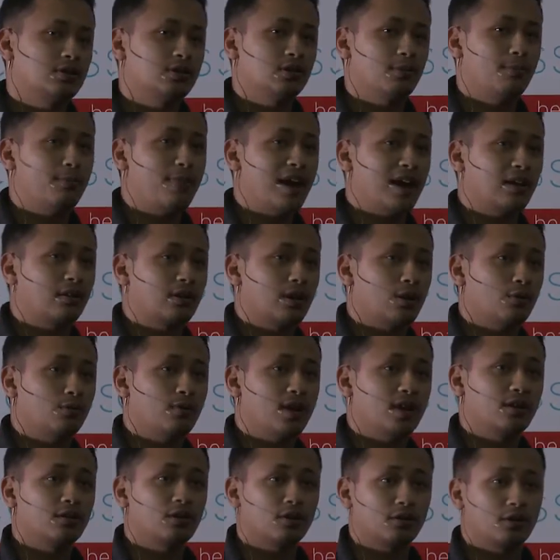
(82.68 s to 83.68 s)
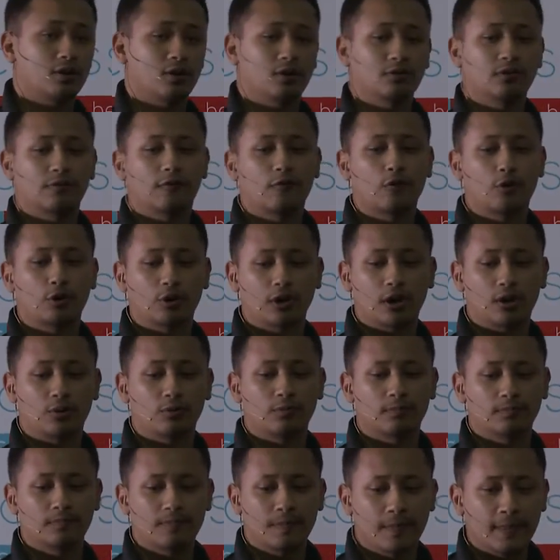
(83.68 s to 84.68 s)
in the background and not on the foreground.
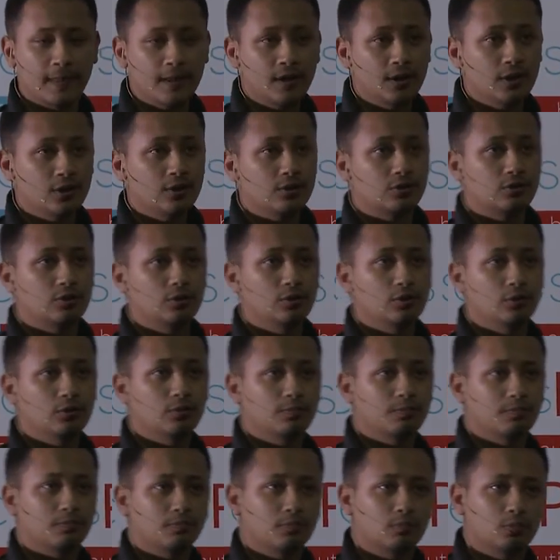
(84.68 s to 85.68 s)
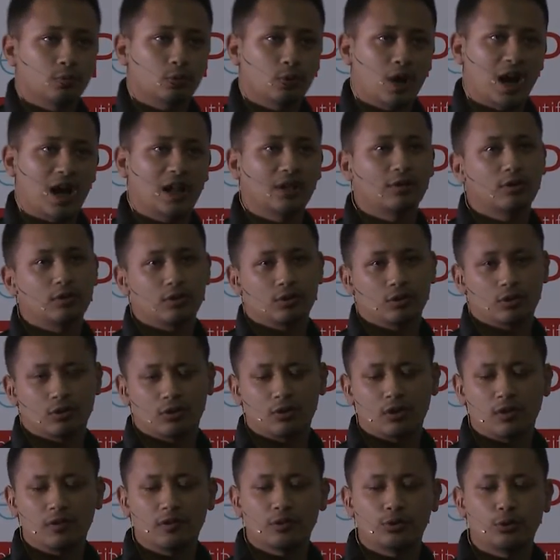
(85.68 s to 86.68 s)
So I'll
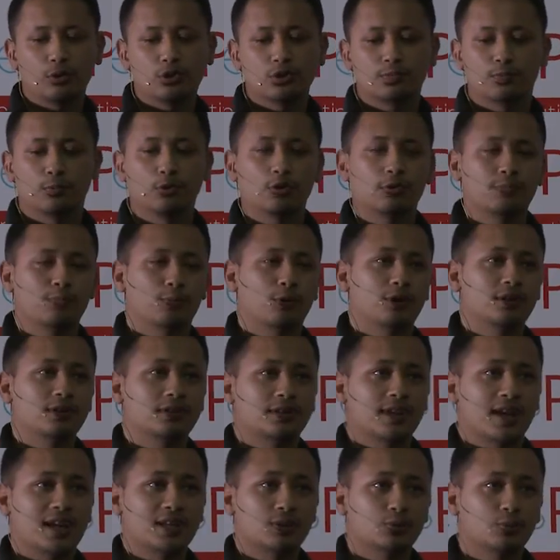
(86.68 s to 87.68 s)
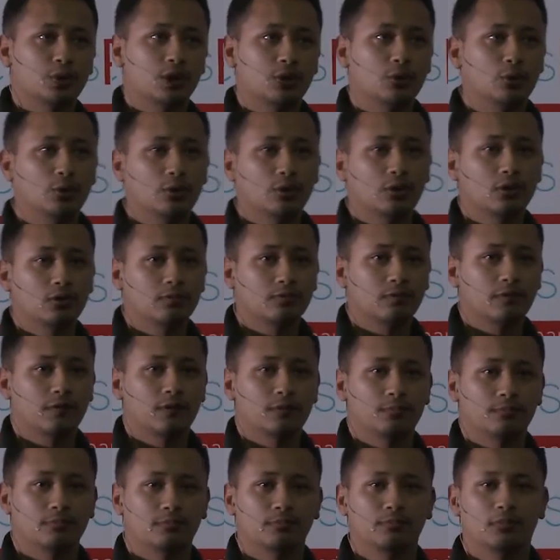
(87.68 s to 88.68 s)
cover those both points as we go on,
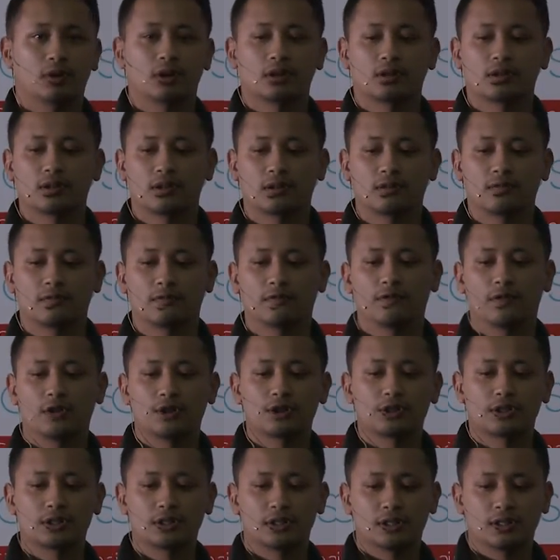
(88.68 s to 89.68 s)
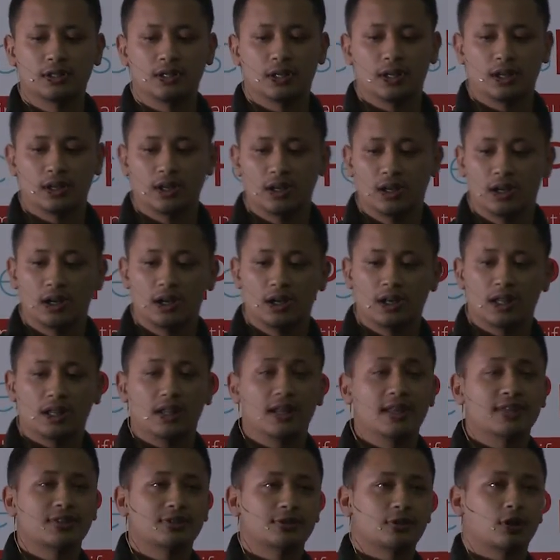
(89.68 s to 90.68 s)
but first,
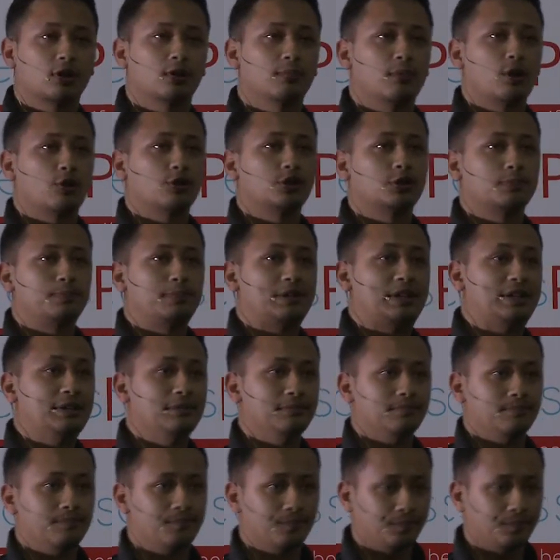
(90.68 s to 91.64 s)
let's talk about speed.